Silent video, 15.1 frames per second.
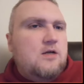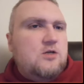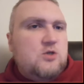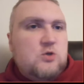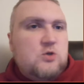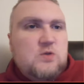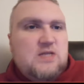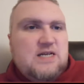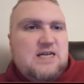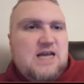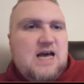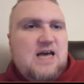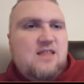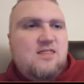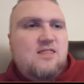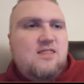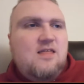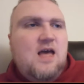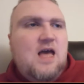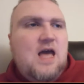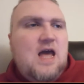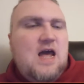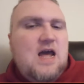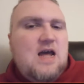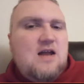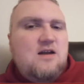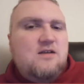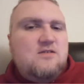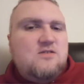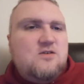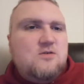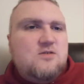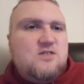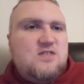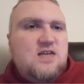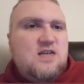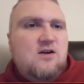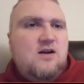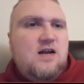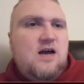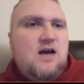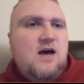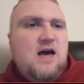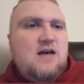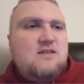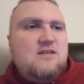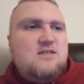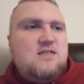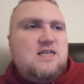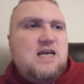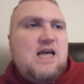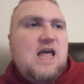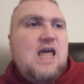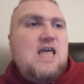to the death. And so Sarah now has to take